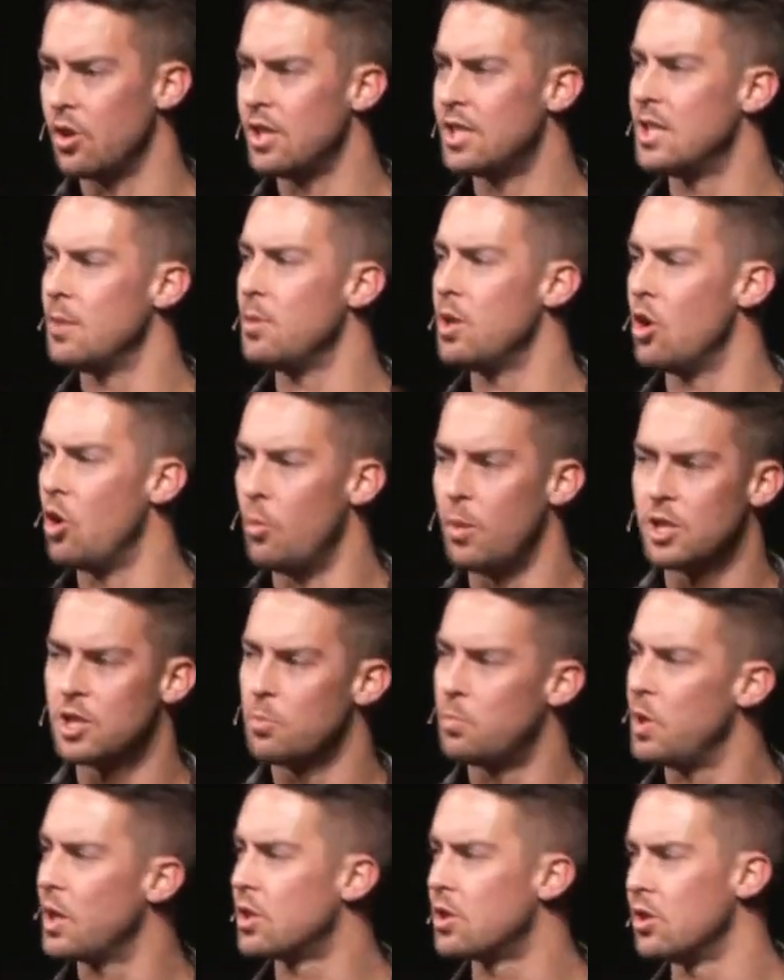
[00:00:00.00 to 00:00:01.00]
He sent me a whole bunch
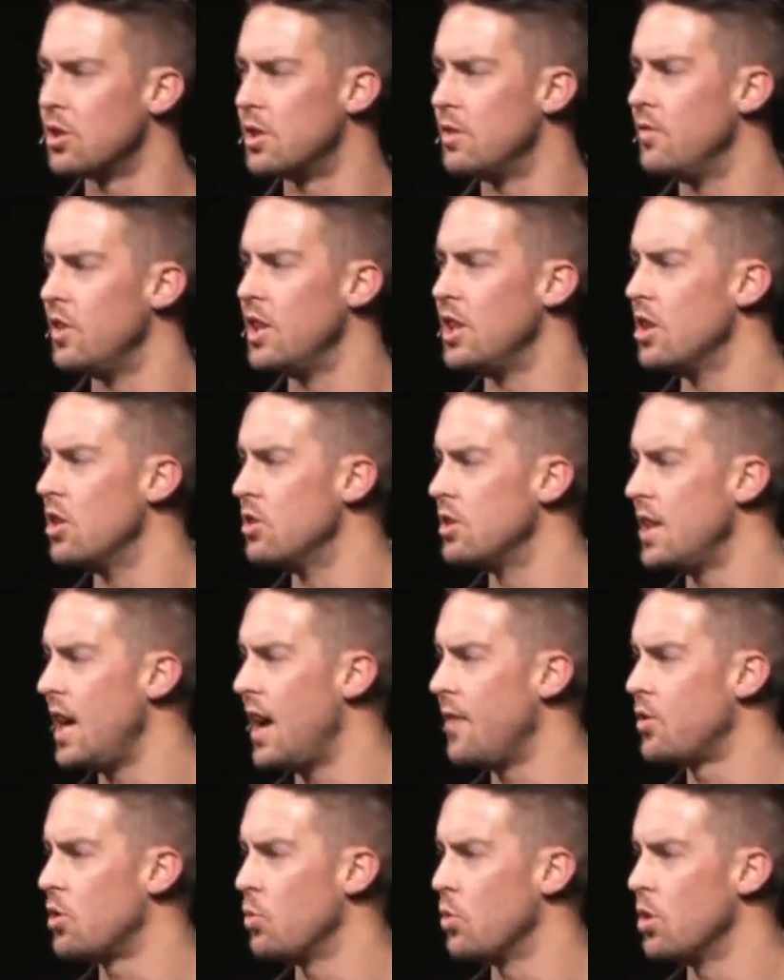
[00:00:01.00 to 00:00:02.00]
of pictures and videos
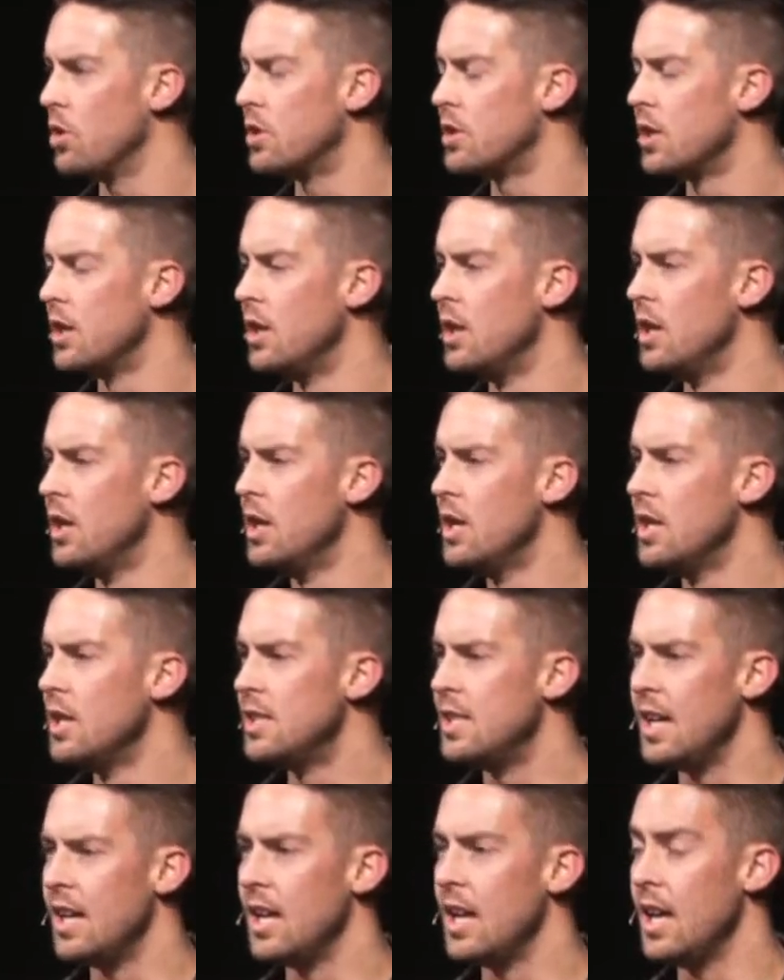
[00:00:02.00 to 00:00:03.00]
afterwards
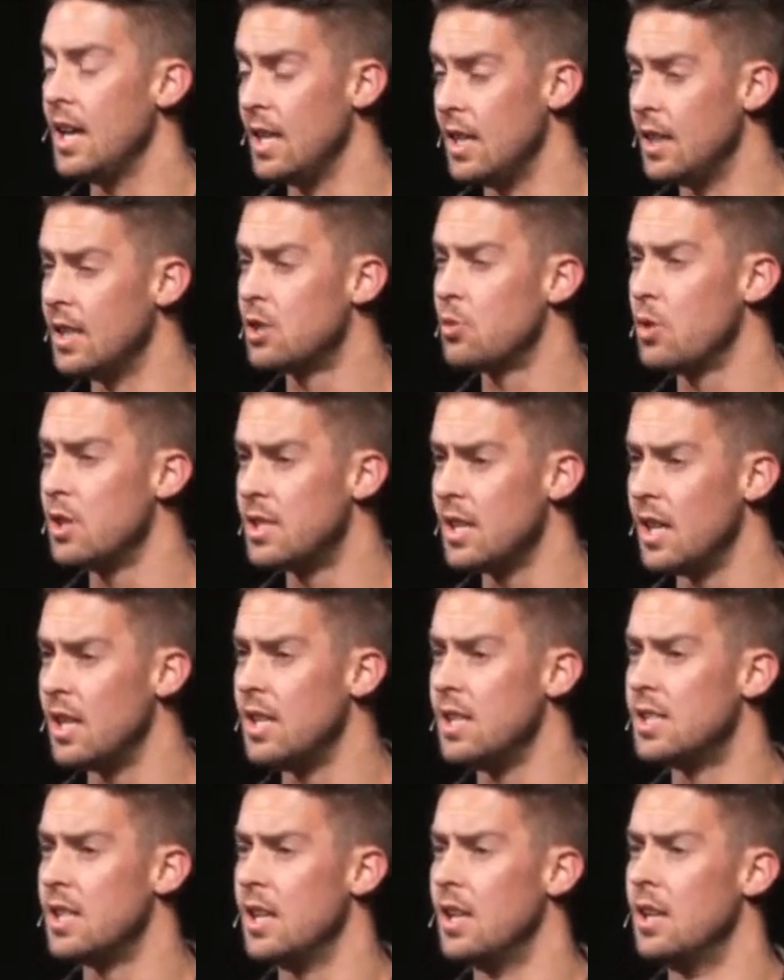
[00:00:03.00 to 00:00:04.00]
saying, and he, this is what he said.
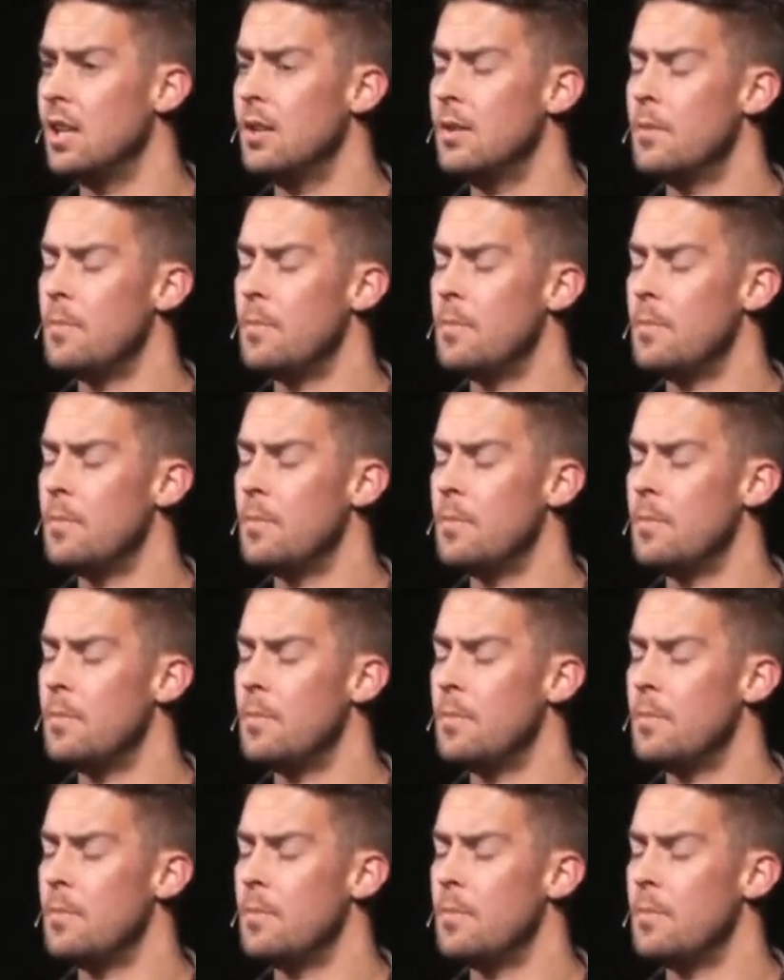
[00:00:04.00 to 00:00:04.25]
He said,